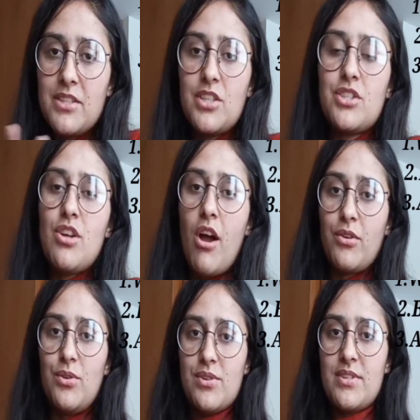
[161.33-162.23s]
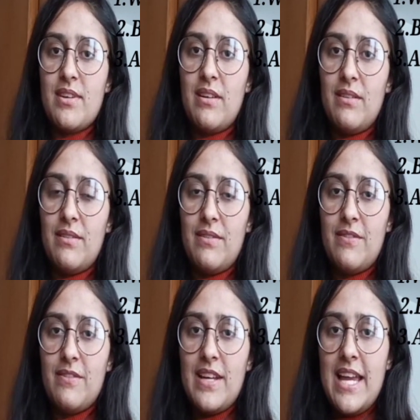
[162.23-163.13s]
Just talk to
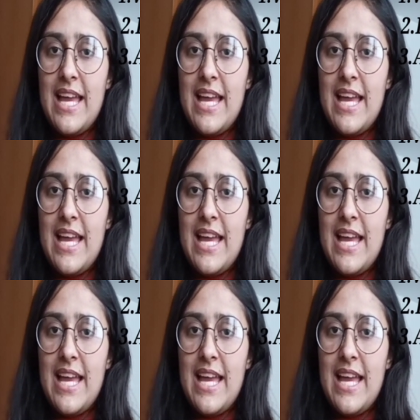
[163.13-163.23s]
yourself